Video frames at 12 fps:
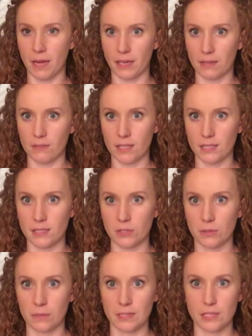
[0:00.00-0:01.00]
not giving this
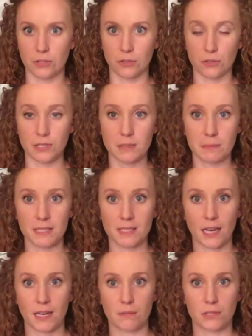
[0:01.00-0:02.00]
to him until Christmas
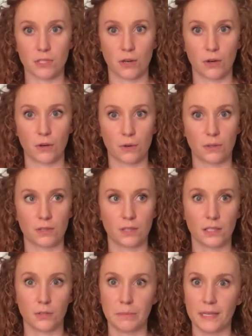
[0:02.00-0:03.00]
time, so
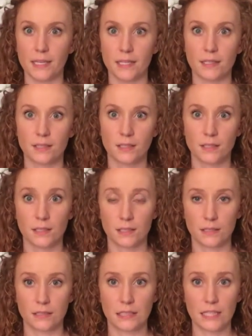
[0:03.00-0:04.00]
he'll be
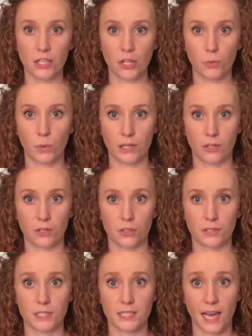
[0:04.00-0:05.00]
near a
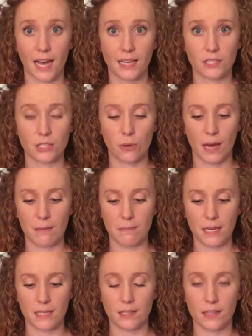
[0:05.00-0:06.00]
1-year-old size. So I
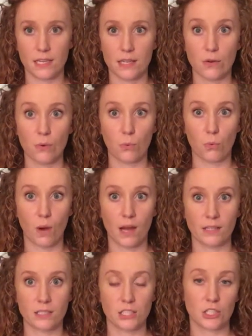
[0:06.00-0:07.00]
made the
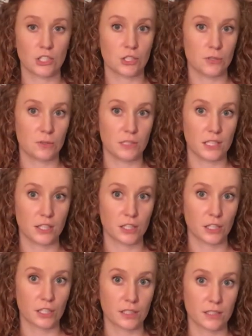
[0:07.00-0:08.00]
1 to 2
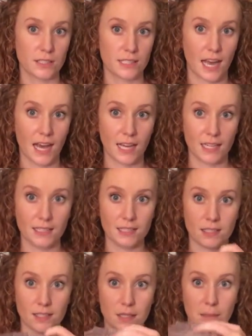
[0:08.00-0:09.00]
year
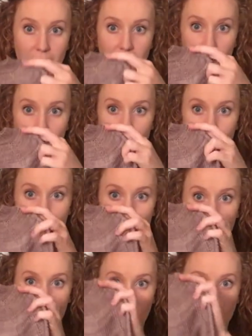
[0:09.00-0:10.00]
size in the pattern.
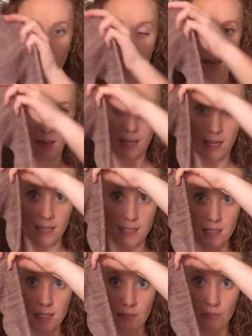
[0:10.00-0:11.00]

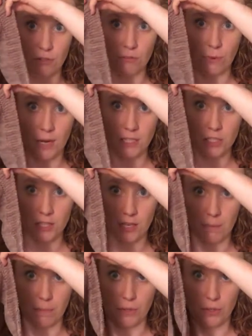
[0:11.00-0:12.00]
And if you've watched a
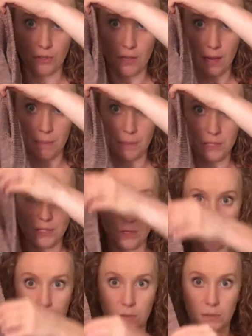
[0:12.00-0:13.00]
couple
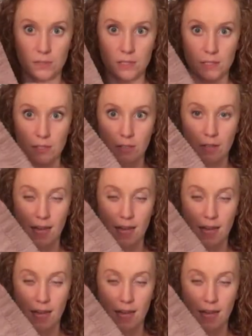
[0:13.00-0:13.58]
episodes, or